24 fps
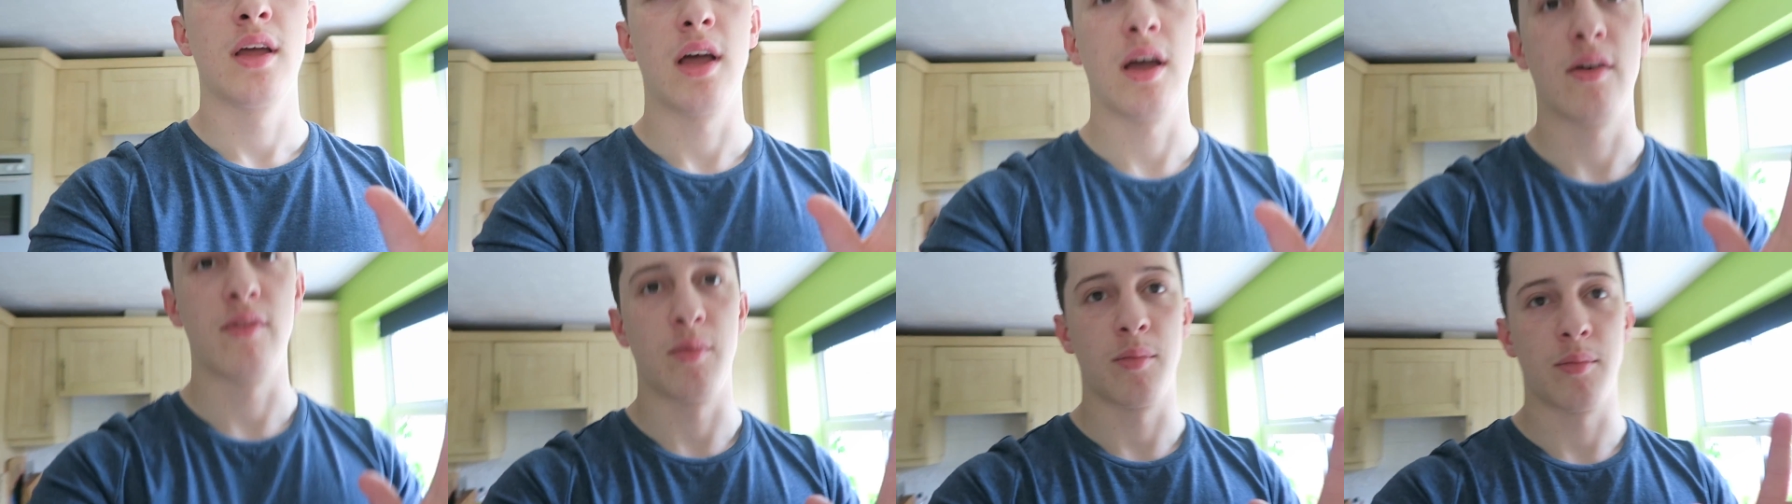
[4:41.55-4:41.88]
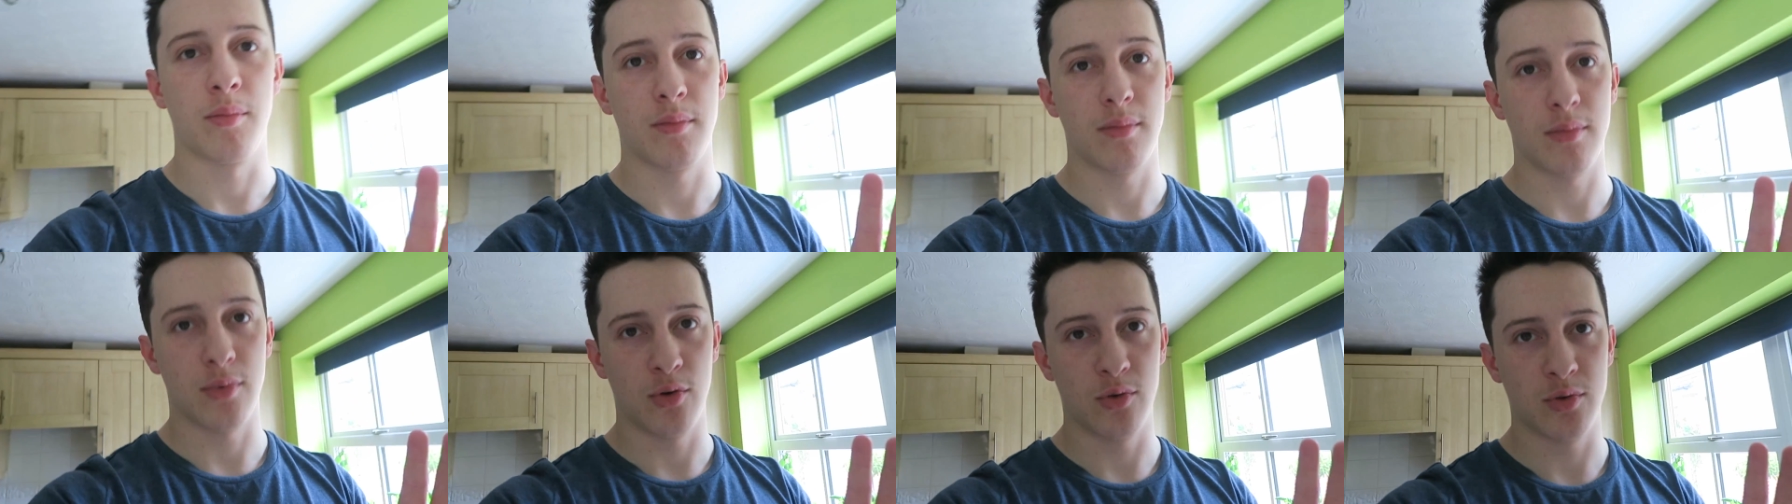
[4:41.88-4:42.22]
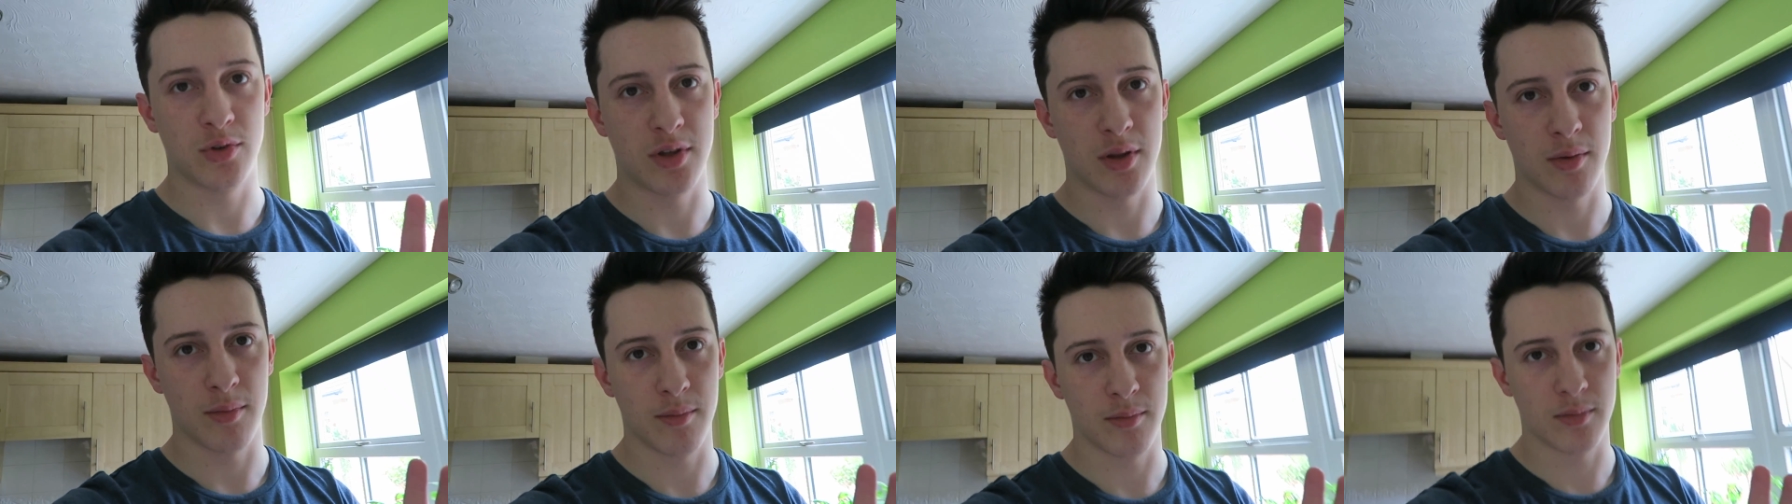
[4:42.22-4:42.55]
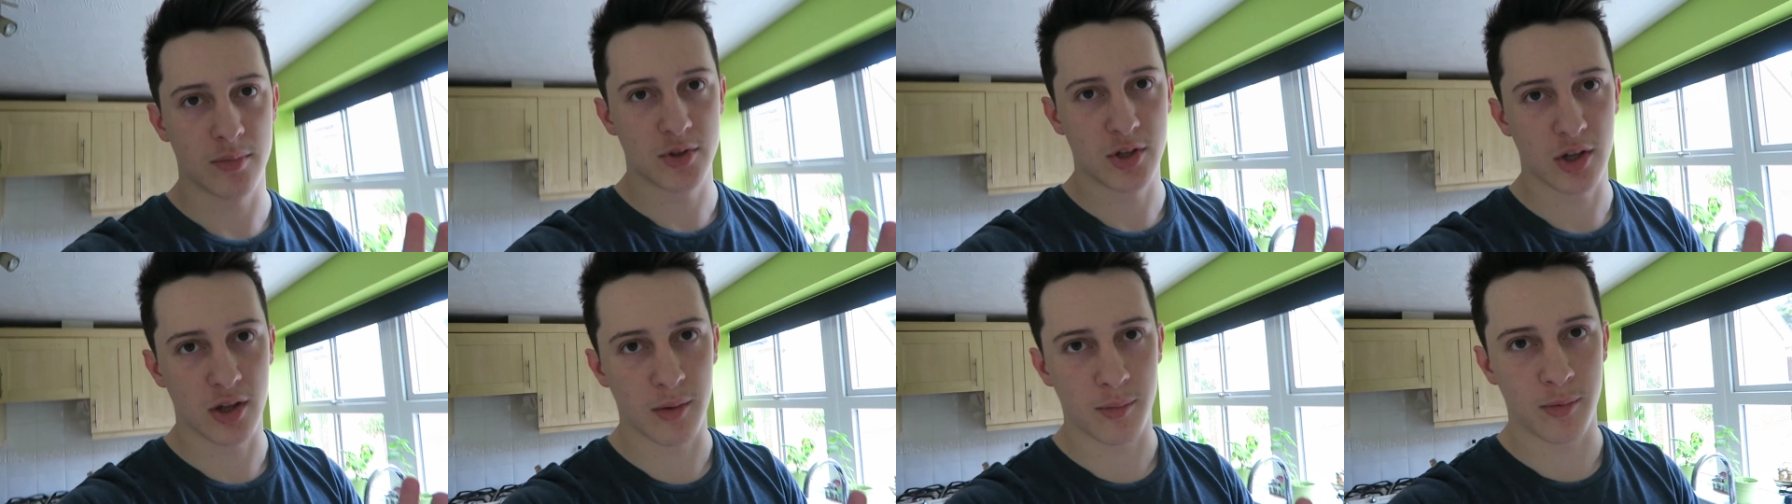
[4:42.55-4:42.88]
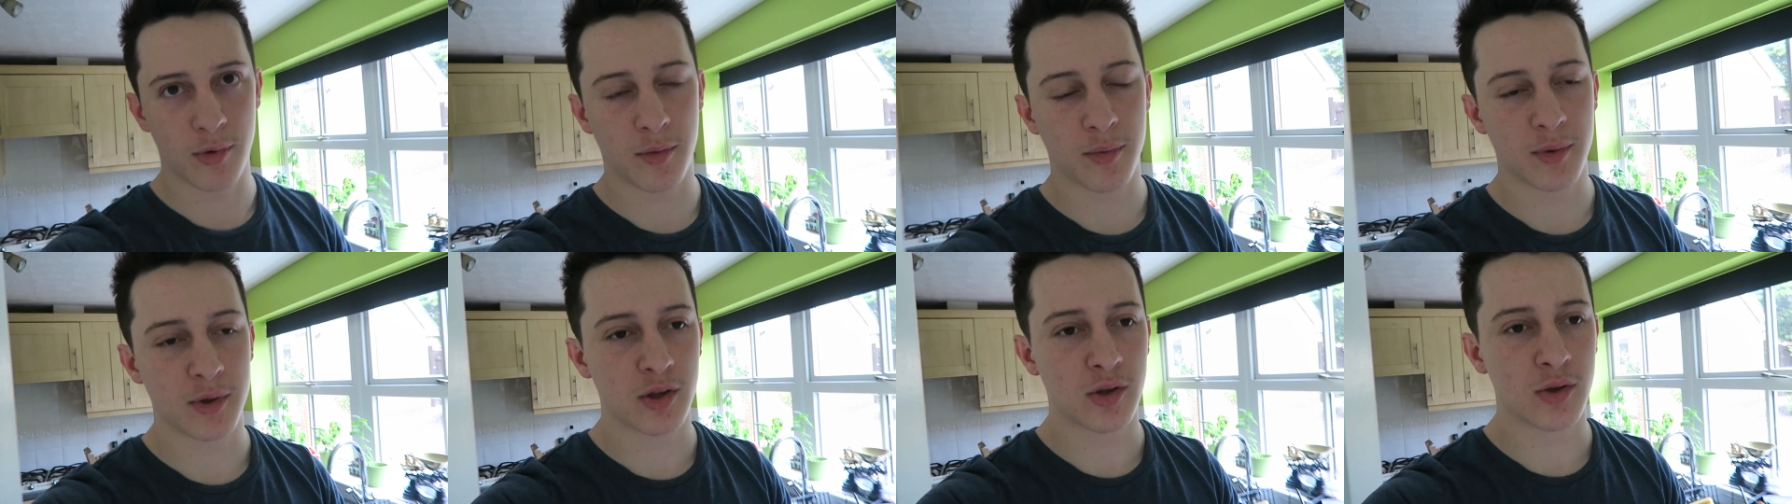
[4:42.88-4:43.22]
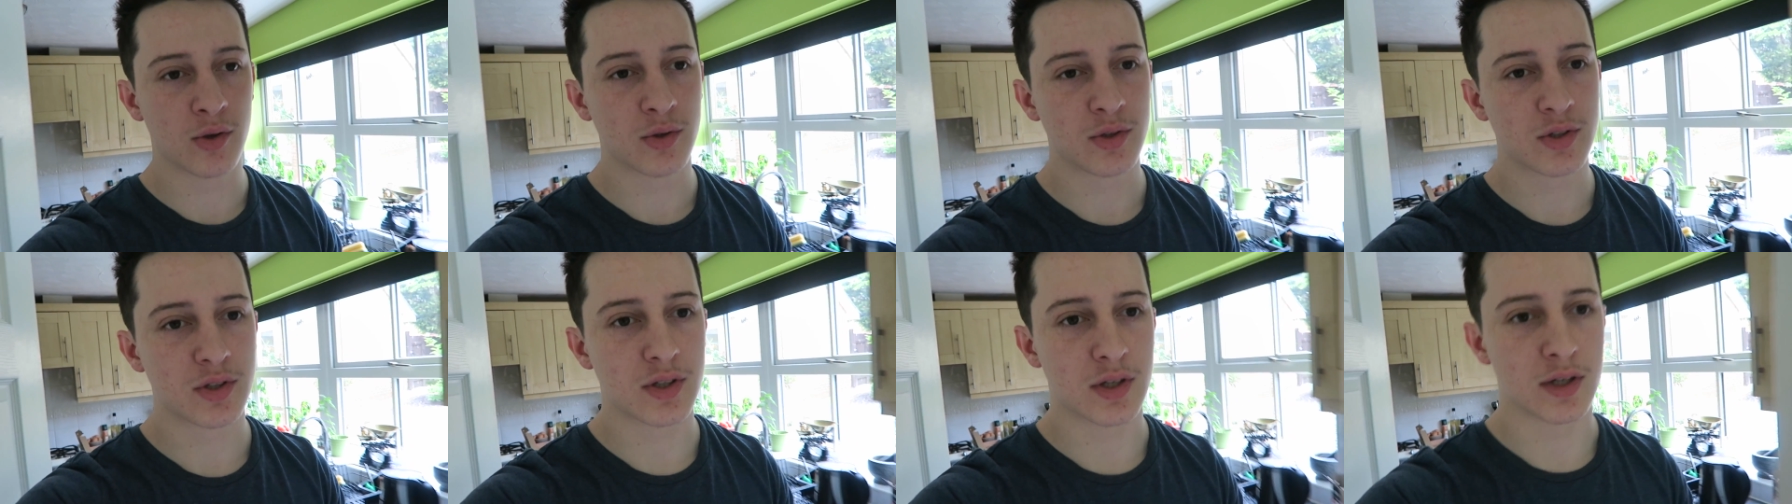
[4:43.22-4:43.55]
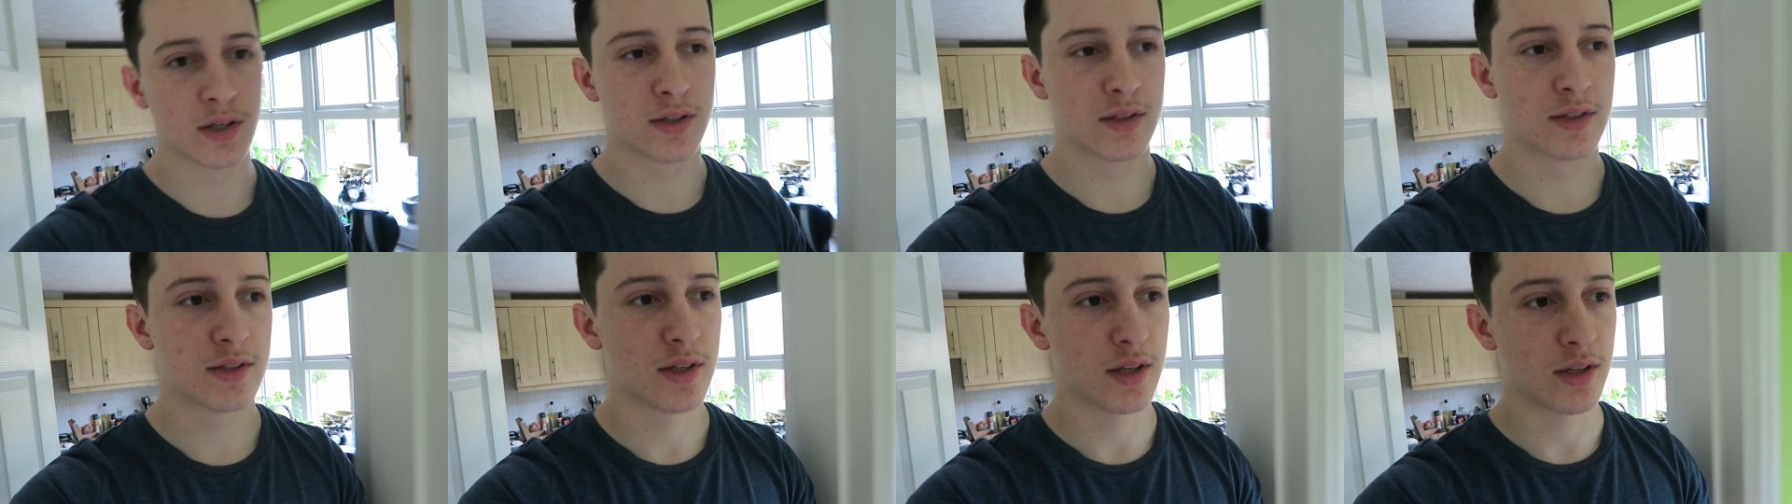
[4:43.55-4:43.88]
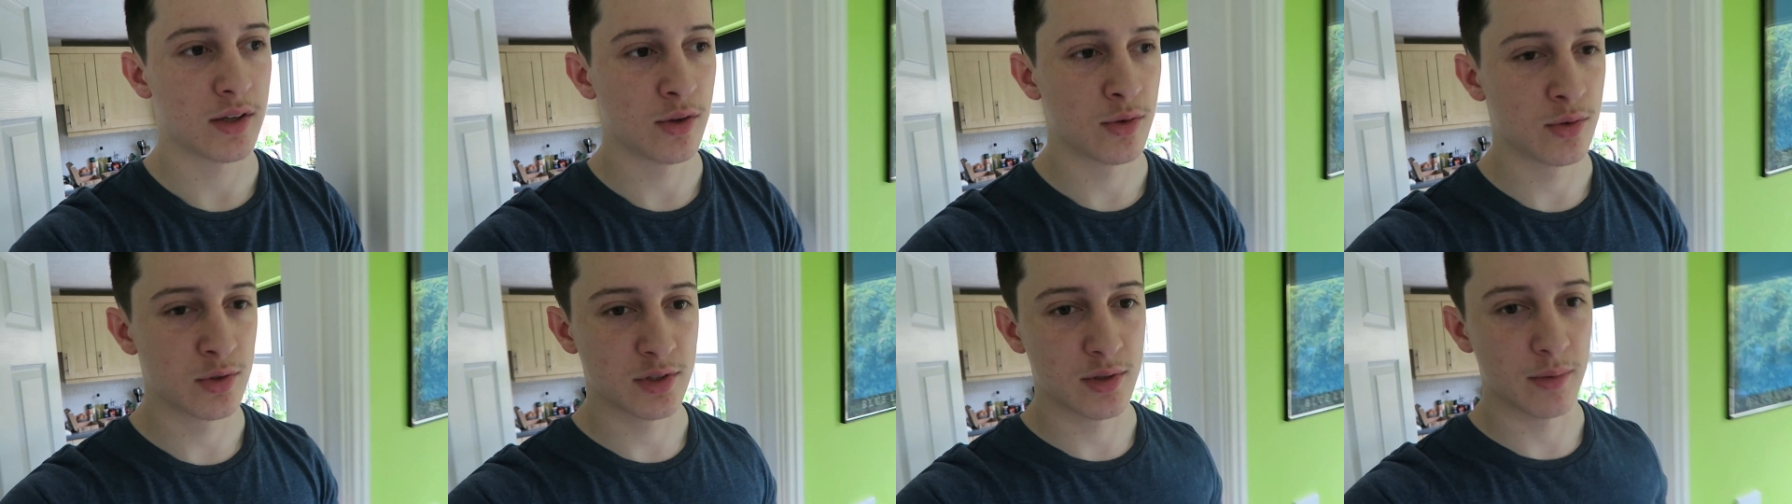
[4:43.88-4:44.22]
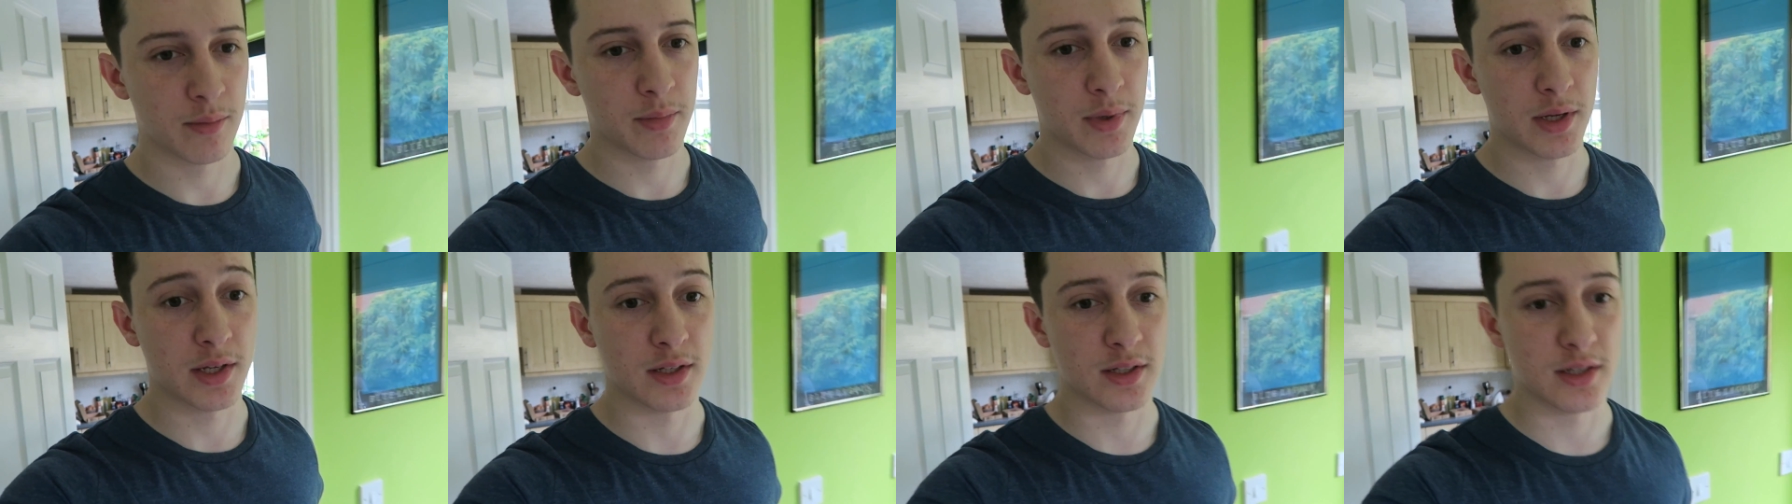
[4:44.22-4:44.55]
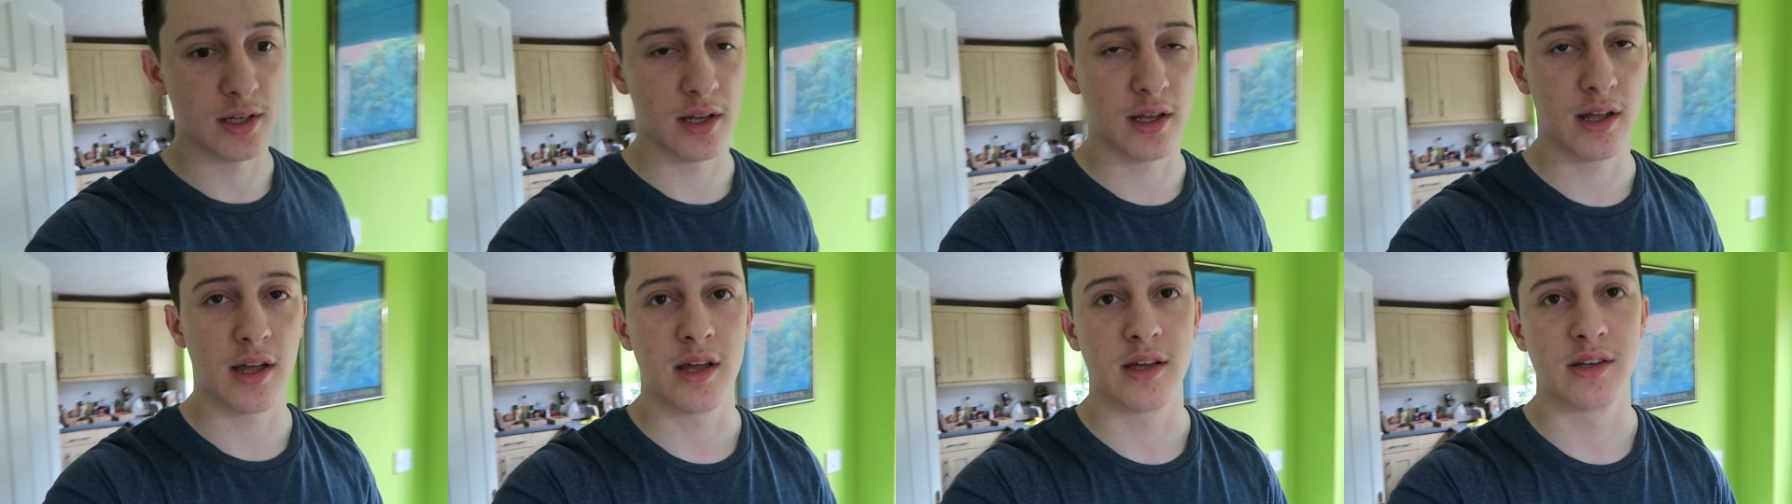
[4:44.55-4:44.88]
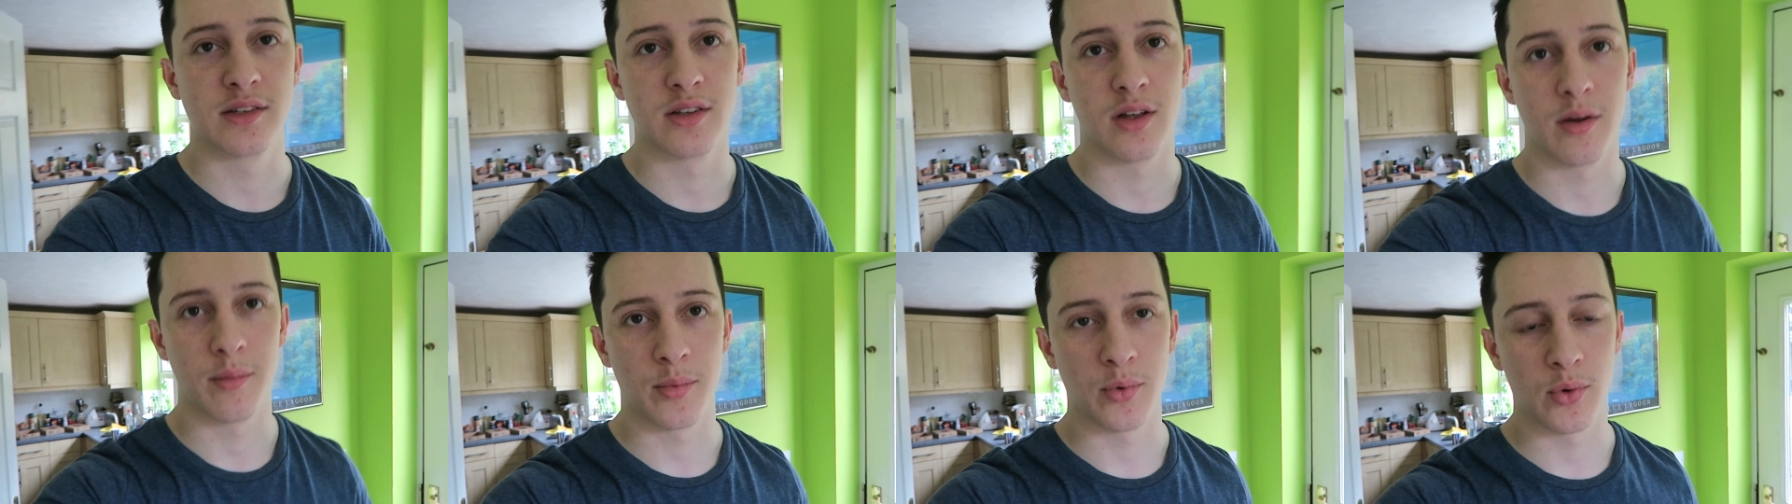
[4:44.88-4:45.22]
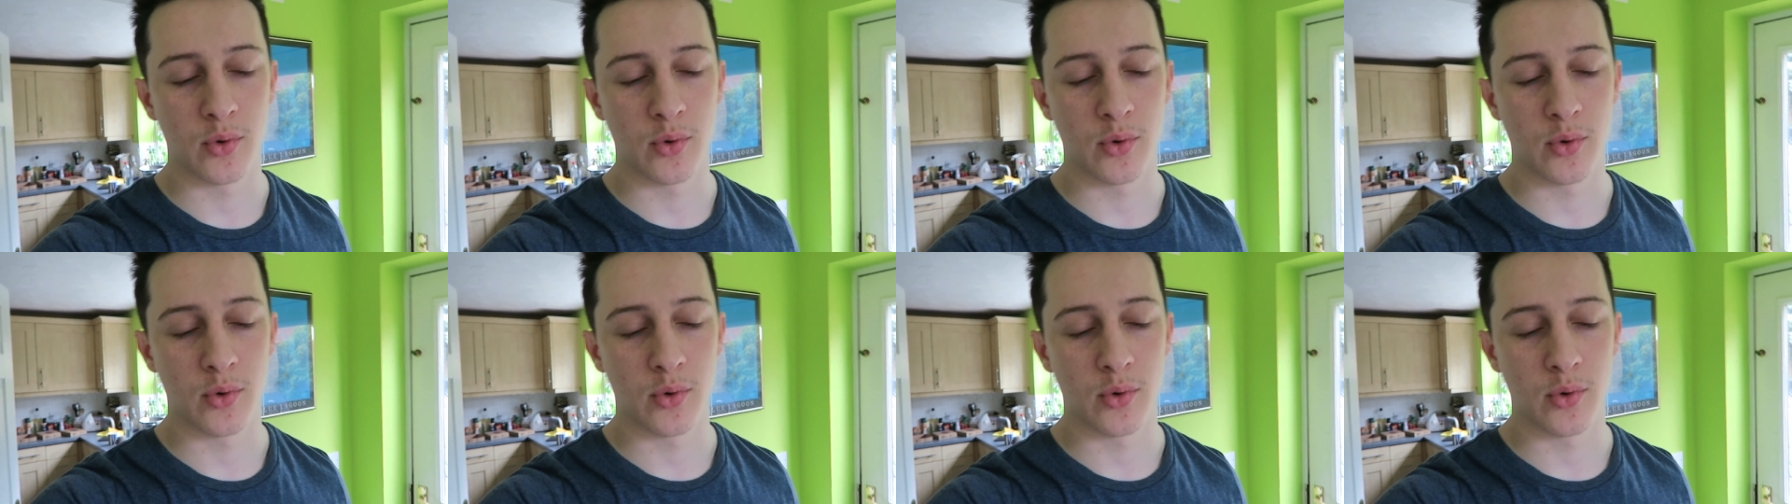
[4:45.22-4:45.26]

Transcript: haven't used them to their proper use, is use some BCAAs I